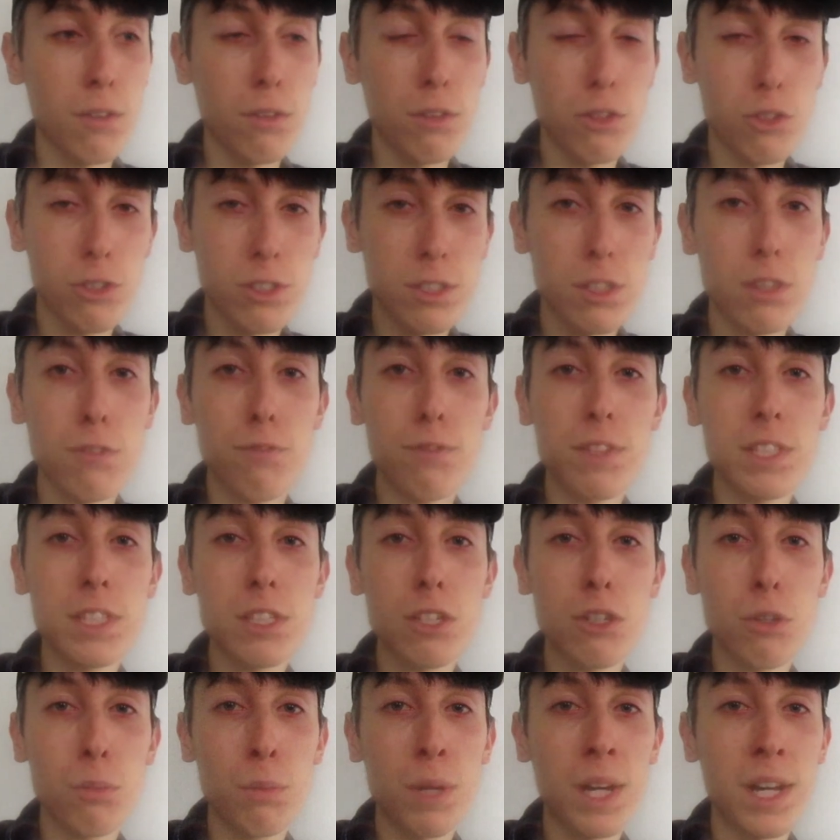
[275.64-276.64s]
just the
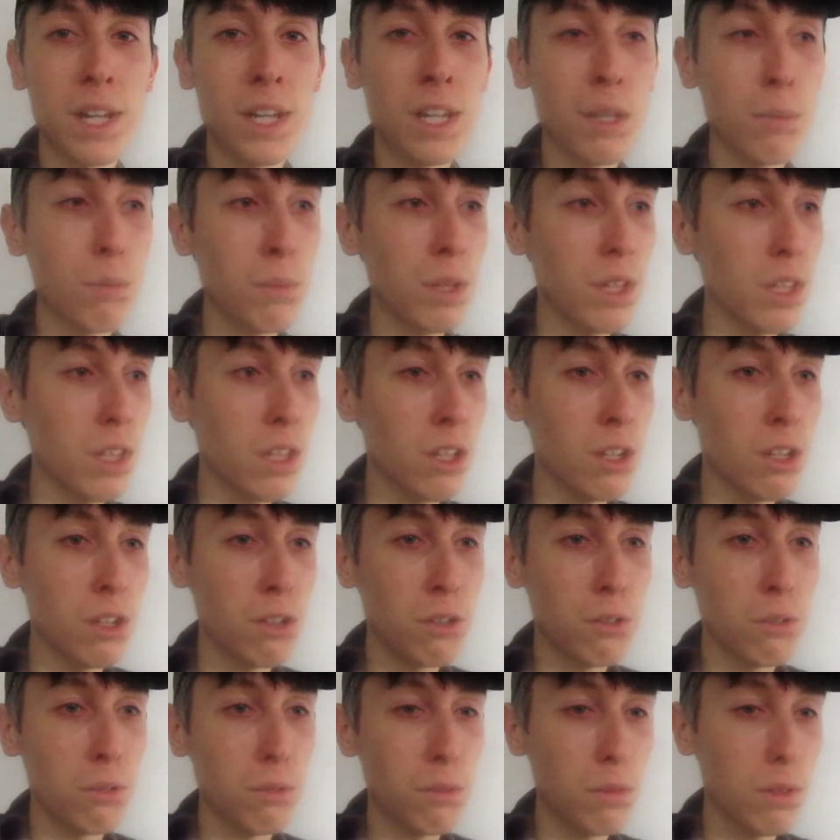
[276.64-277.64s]
physical body, but, you
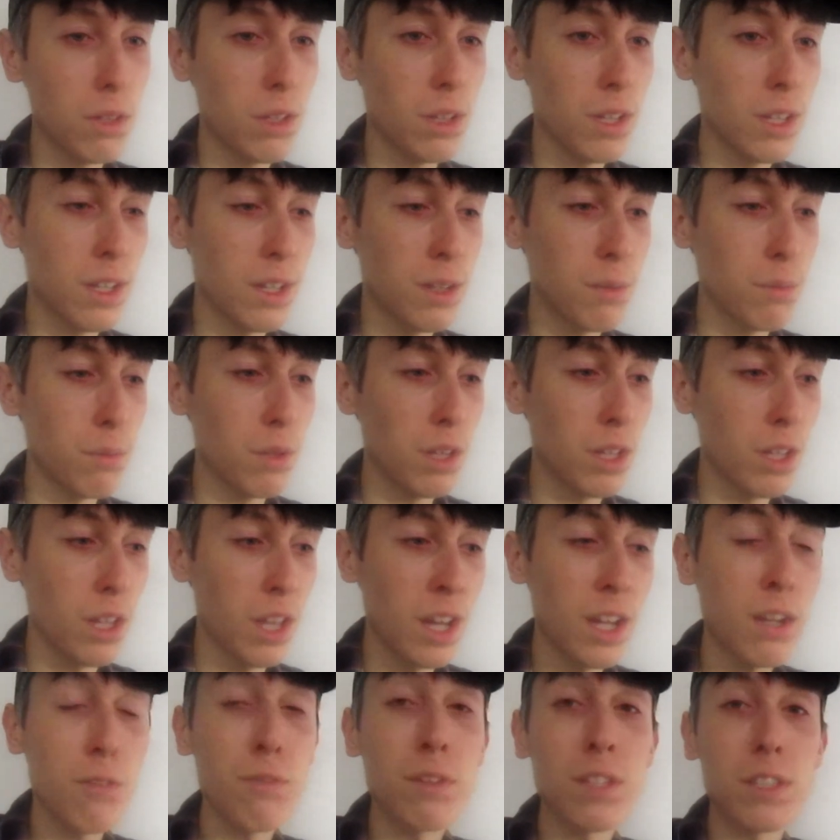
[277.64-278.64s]
know, a
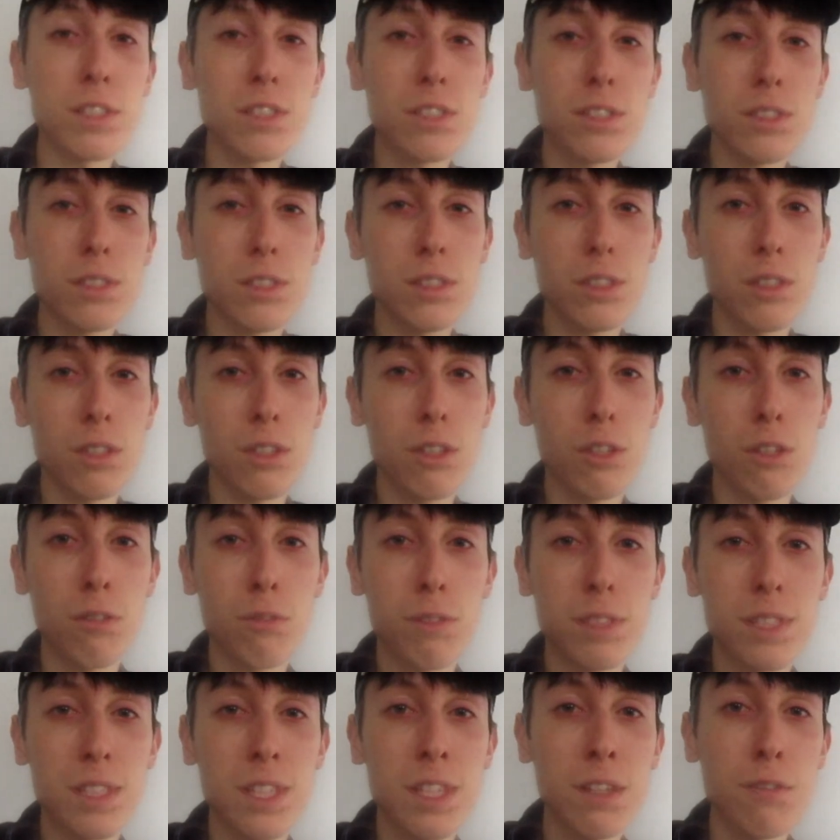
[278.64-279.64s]
lot of us could
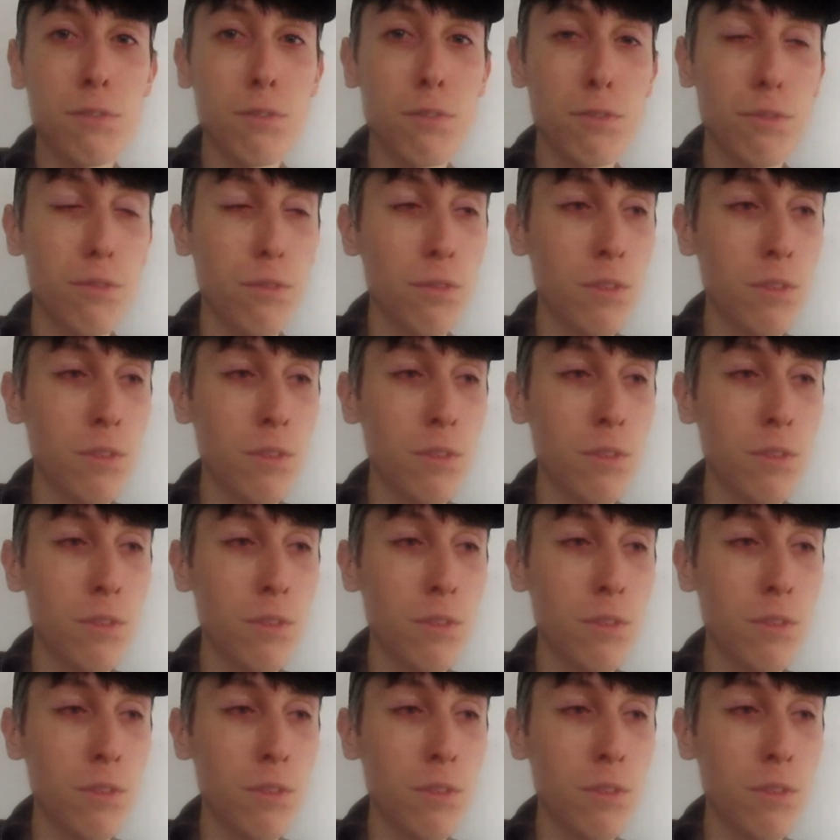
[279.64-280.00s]
receive,